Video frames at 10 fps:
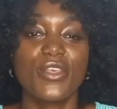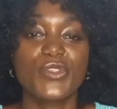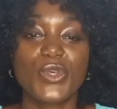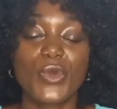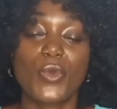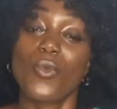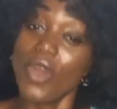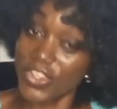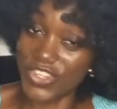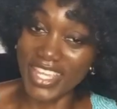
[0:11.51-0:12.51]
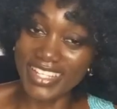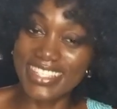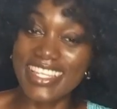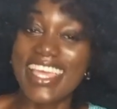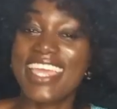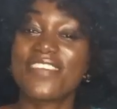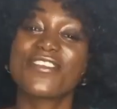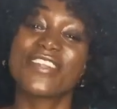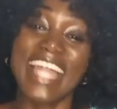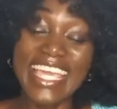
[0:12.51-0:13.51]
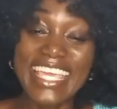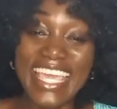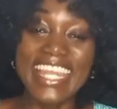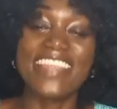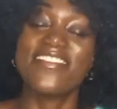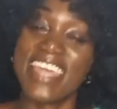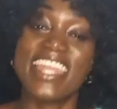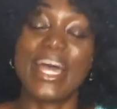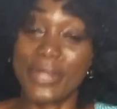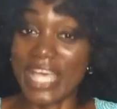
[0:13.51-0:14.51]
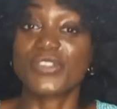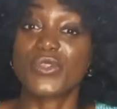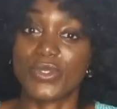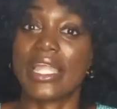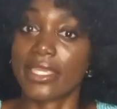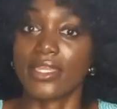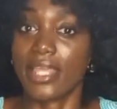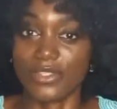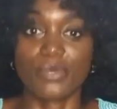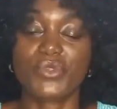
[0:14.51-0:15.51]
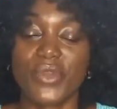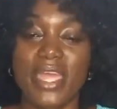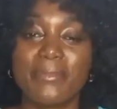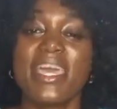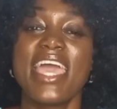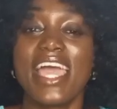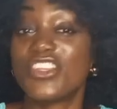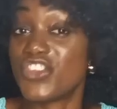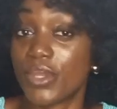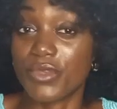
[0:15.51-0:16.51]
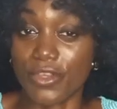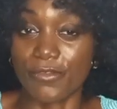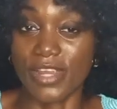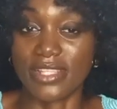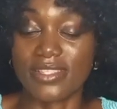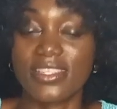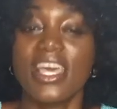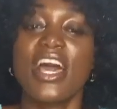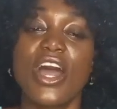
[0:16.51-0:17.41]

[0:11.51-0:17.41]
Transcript: So watch it. If you like it, then I'll ask you to like it and subscribe and share it with your friends.